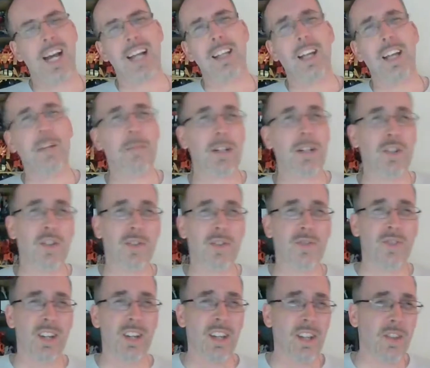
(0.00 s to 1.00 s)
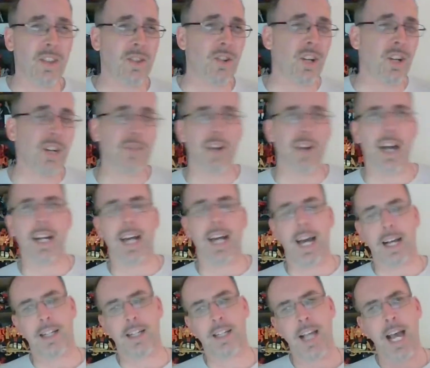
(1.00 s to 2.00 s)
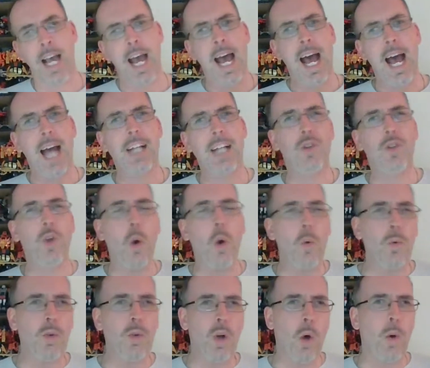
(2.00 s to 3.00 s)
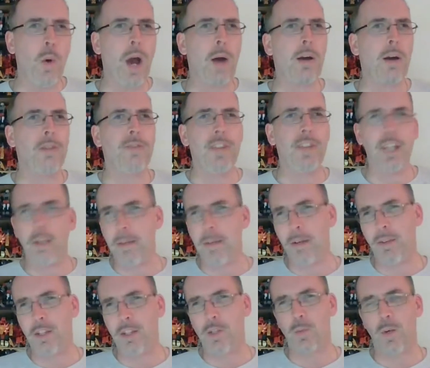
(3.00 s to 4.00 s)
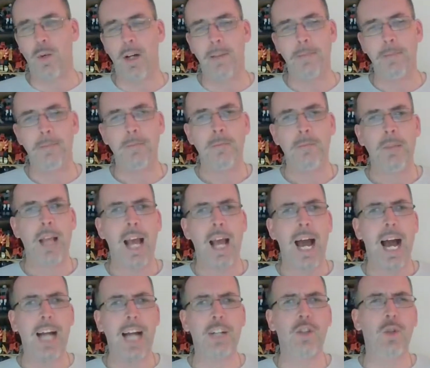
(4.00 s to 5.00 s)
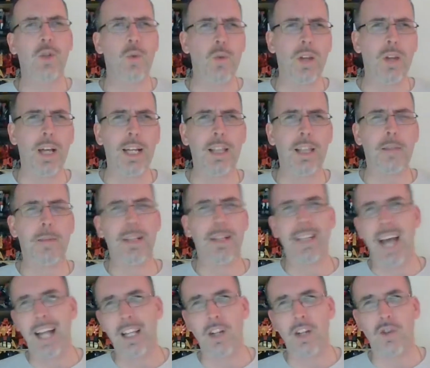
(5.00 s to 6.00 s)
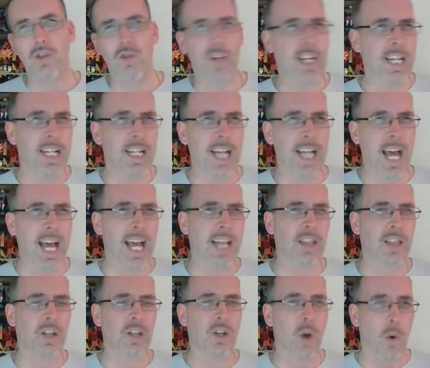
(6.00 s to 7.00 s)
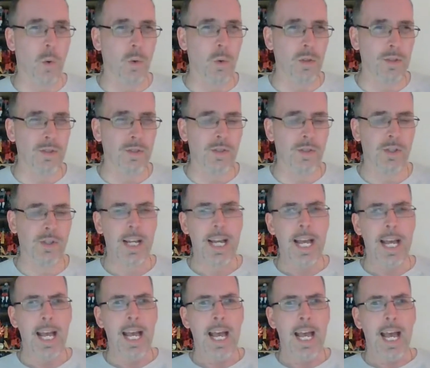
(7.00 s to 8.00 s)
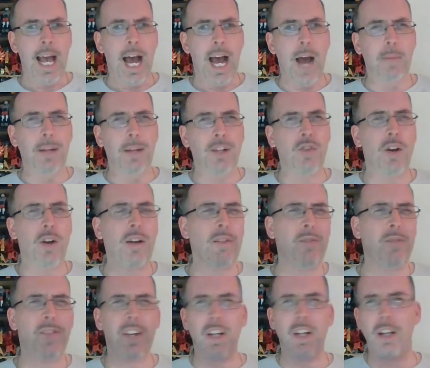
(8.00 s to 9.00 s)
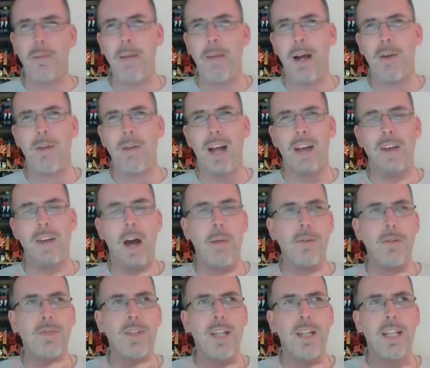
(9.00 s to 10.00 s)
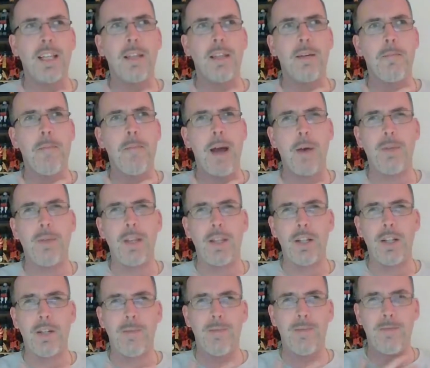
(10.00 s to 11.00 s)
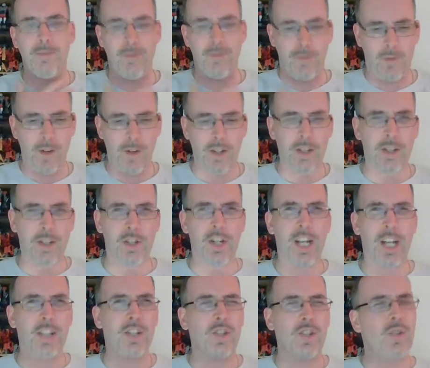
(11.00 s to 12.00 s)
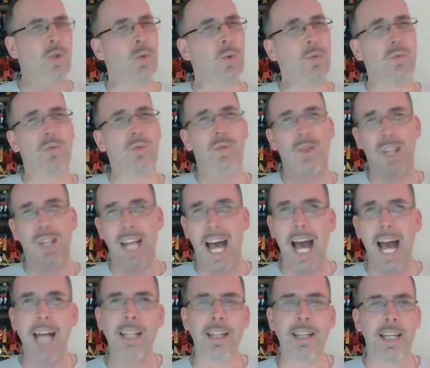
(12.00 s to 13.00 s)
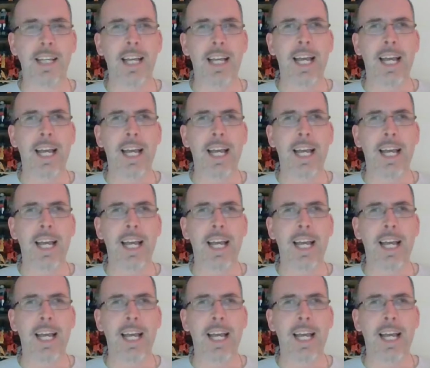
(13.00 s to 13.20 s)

I like my Thrilling 30 Rhinox. I don't know how I feel about this one. I do like the metallic green and the golds. I'm not sure how I feel about, I almost feel like the mouth on the front of the chest is too flat.